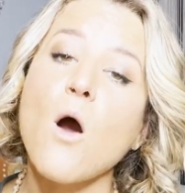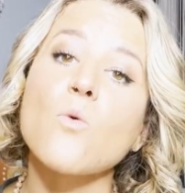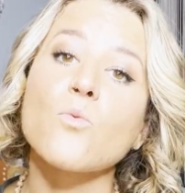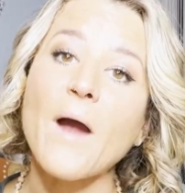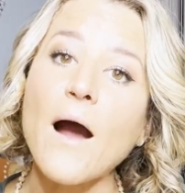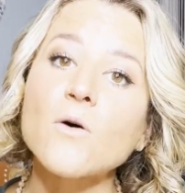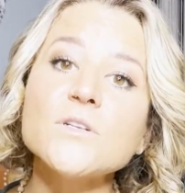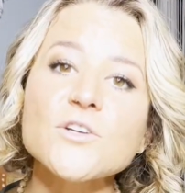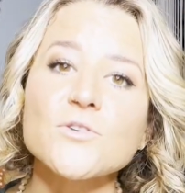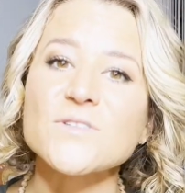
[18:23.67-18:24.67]

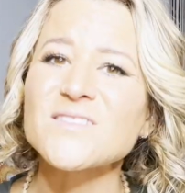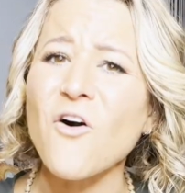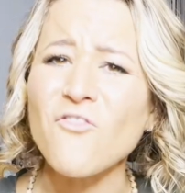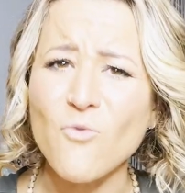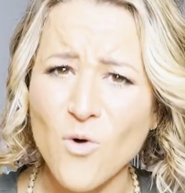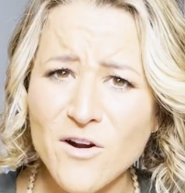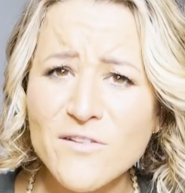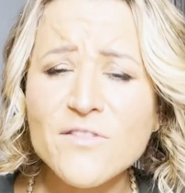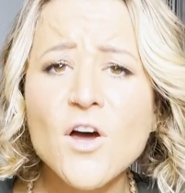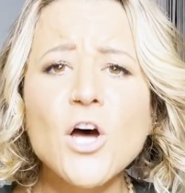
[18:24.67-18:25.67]
around your
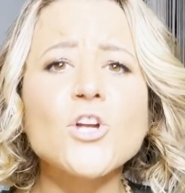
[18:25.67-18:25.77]
self-worth,